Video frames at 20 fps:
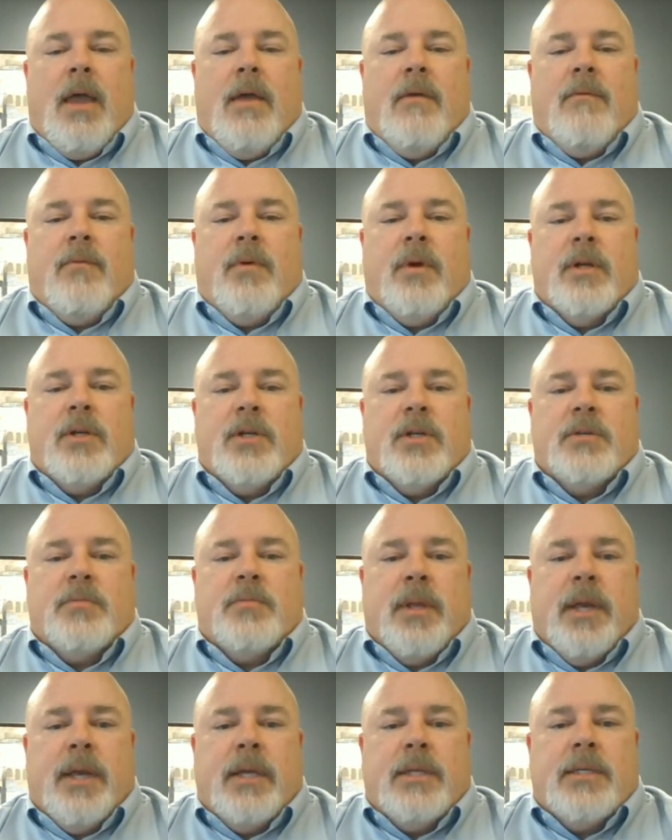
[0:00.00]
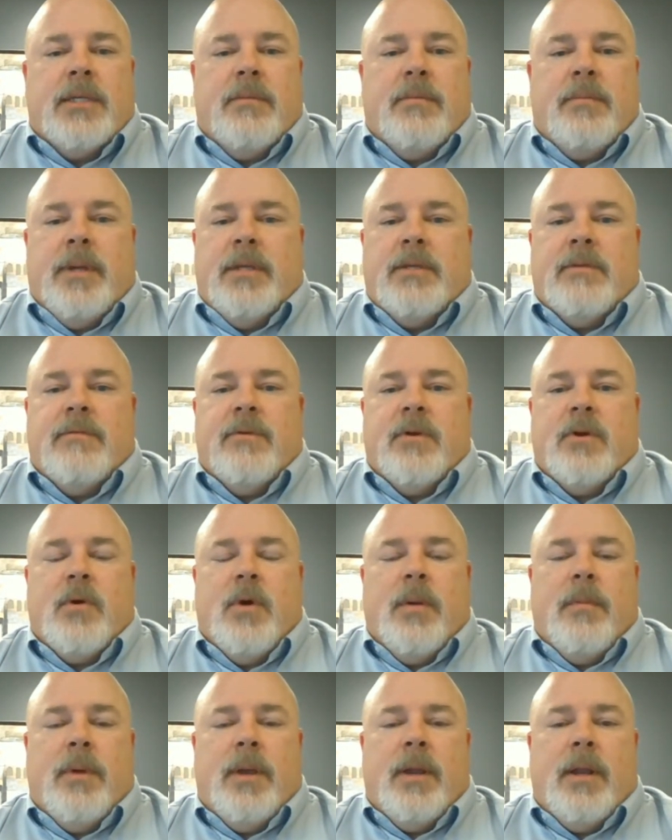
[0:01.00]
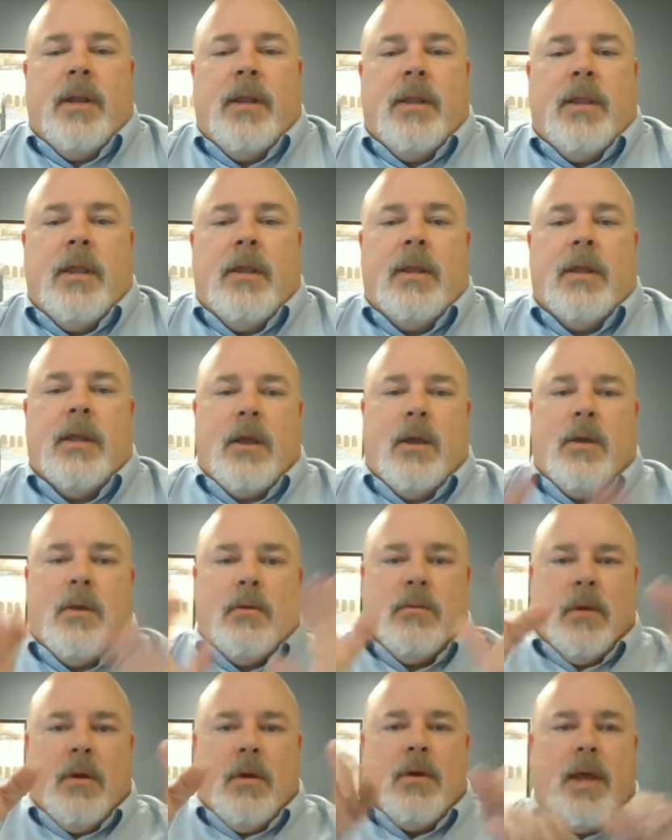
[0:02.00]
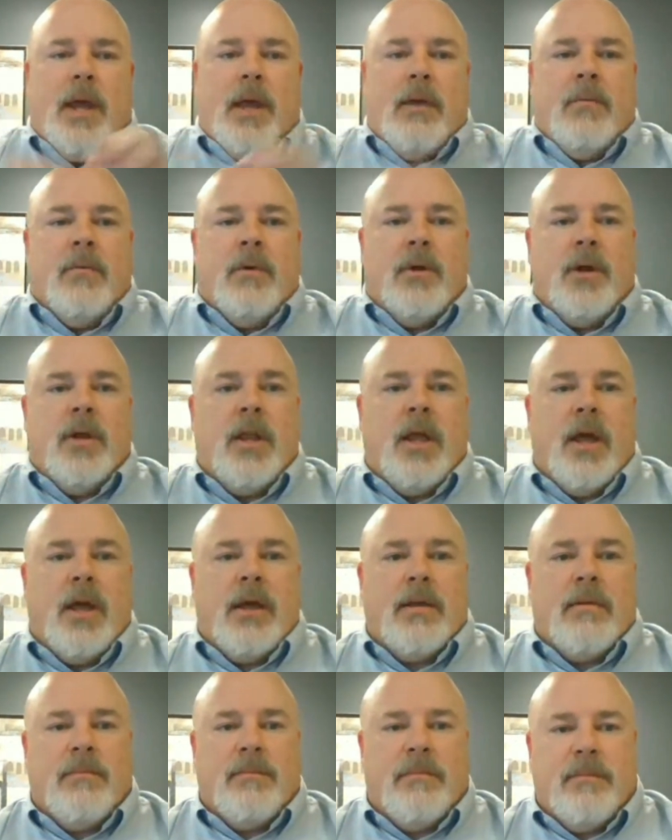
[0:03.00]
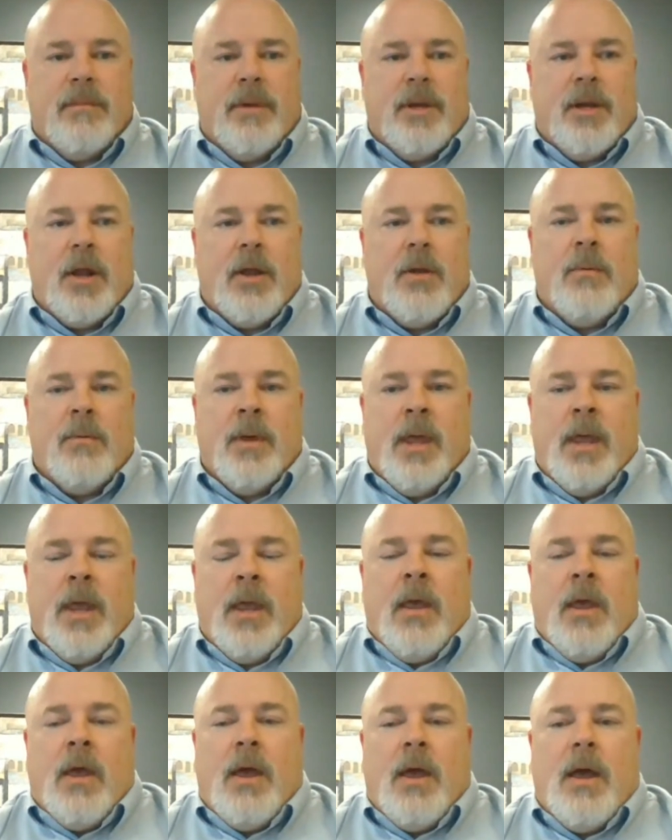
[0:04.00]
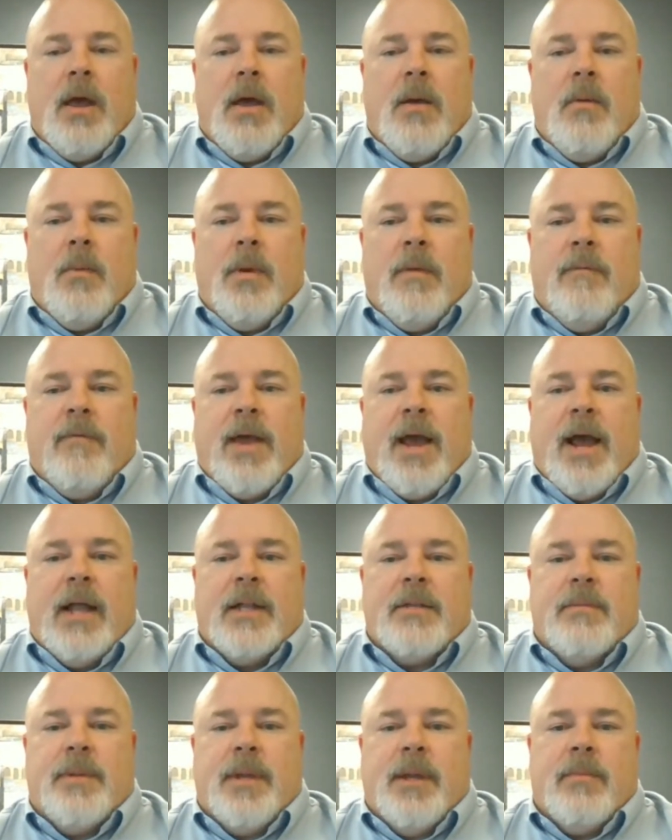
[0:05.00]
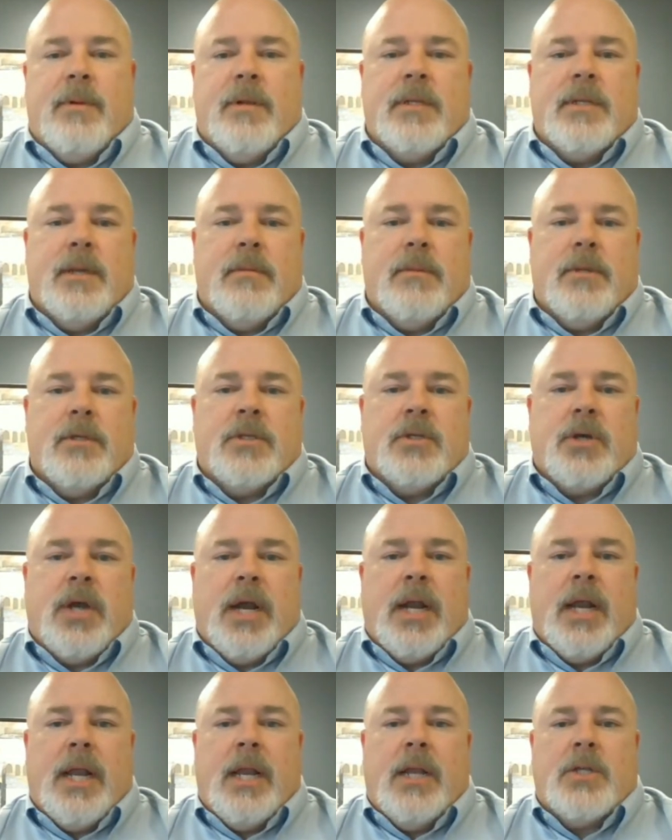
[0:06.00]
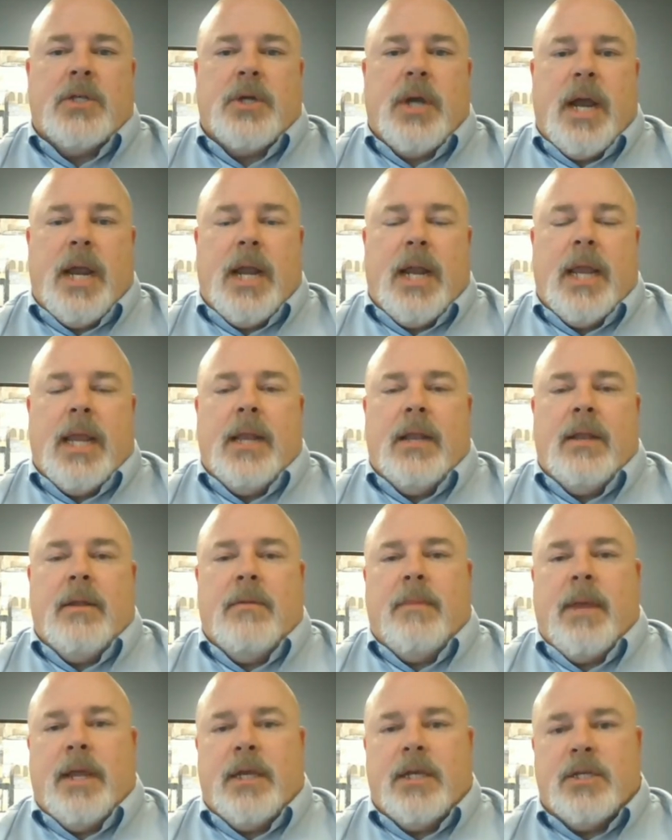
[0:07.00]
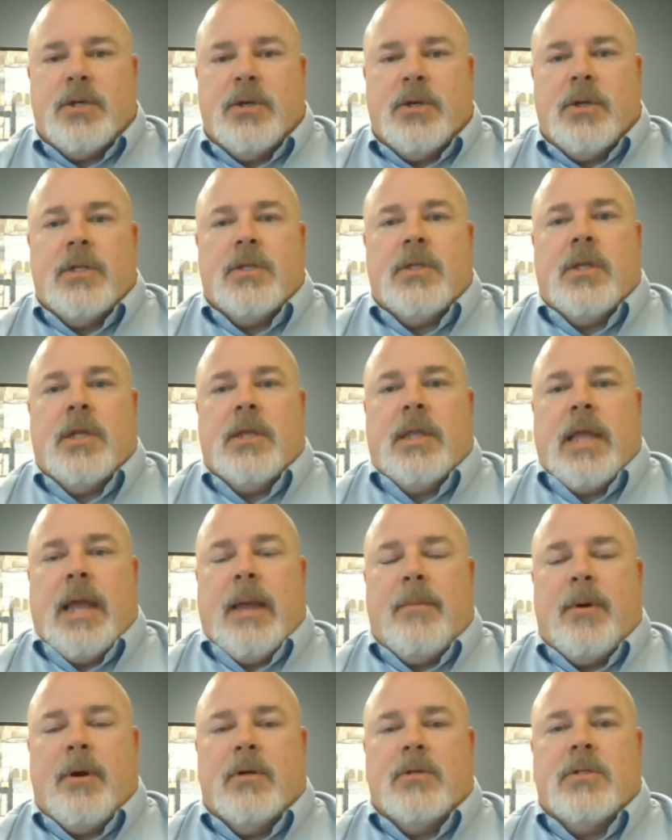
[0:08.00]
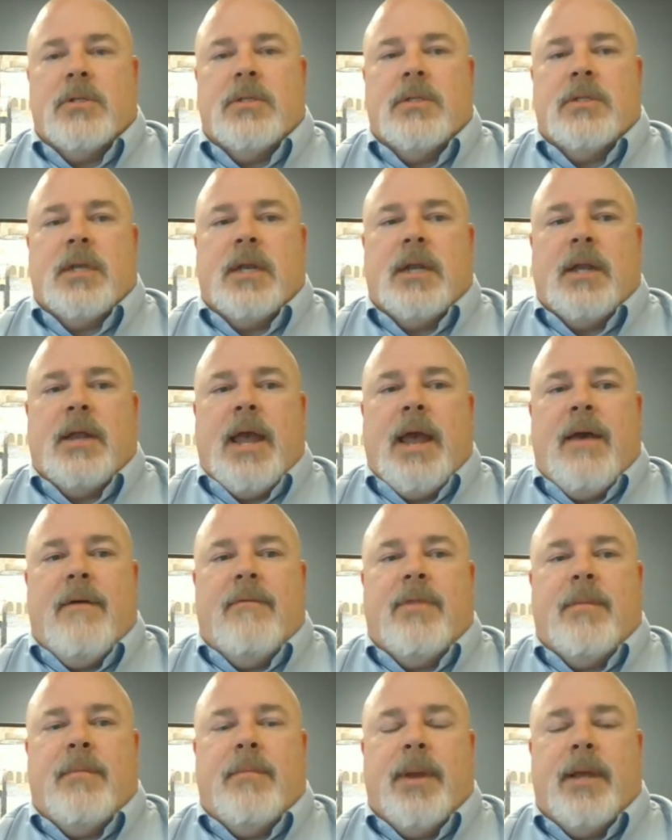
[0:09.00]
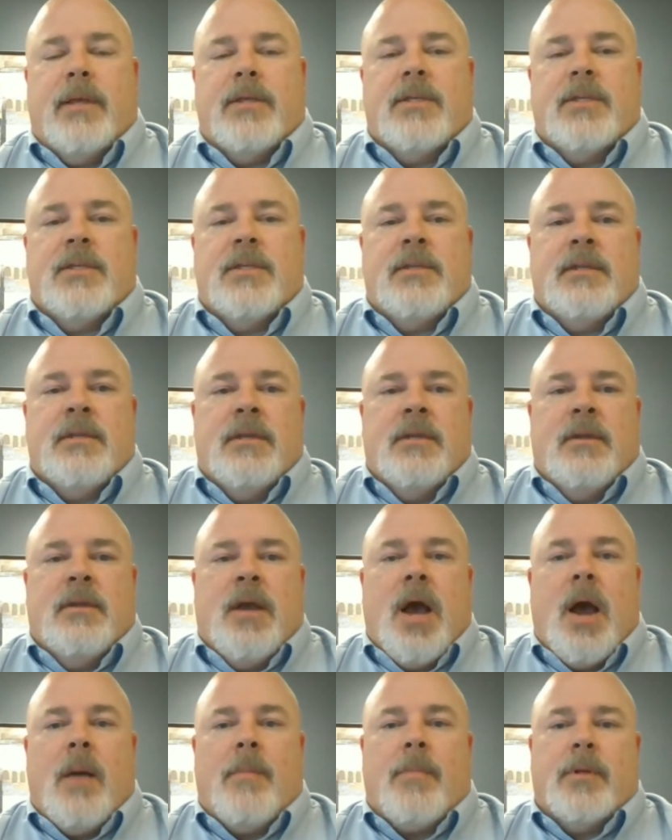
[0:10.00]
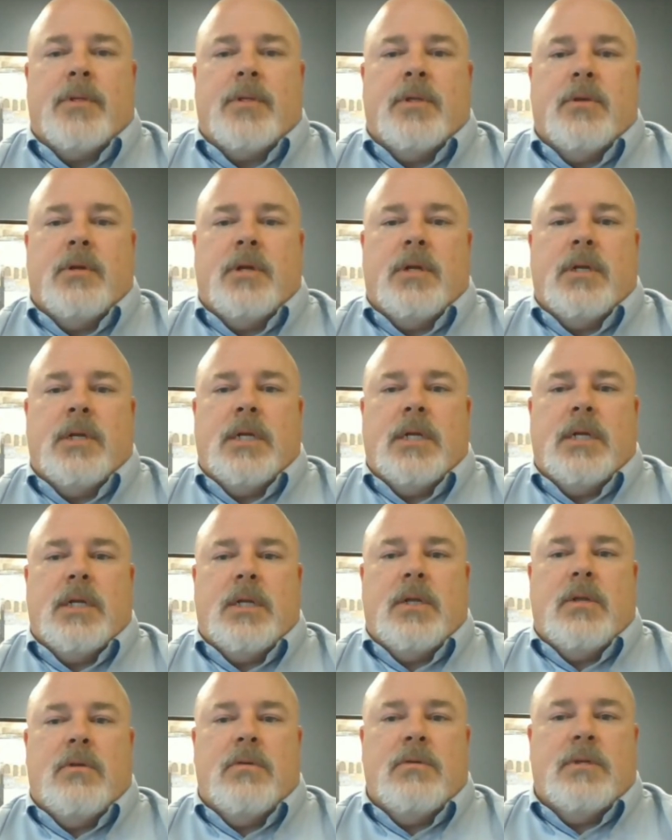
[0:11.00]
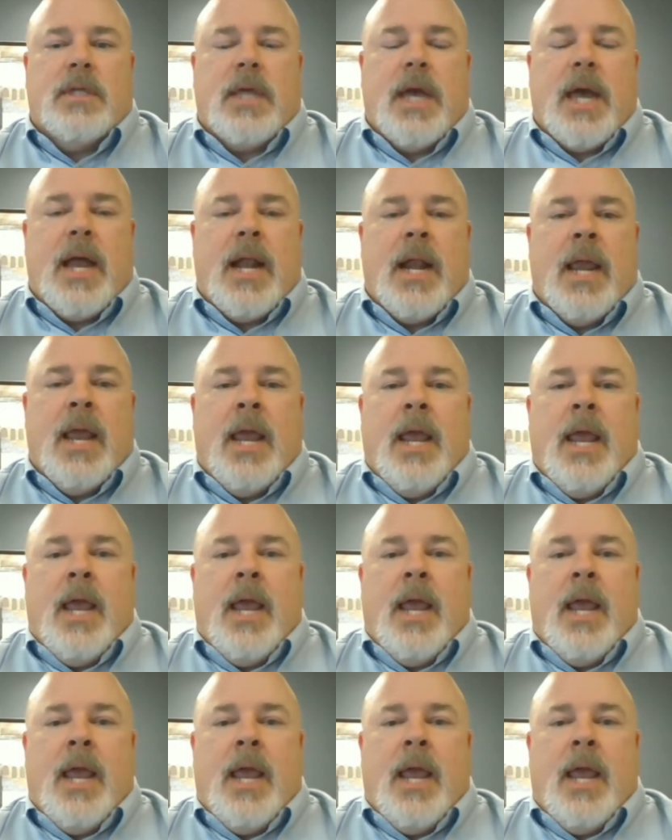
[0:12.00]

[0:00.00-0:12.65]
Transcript: if we're just placing the piece of equipment and then go, okay, good luck. We've got to be able to demonstrate it, train it, make sure that that person is going to have the best opportunity to use that.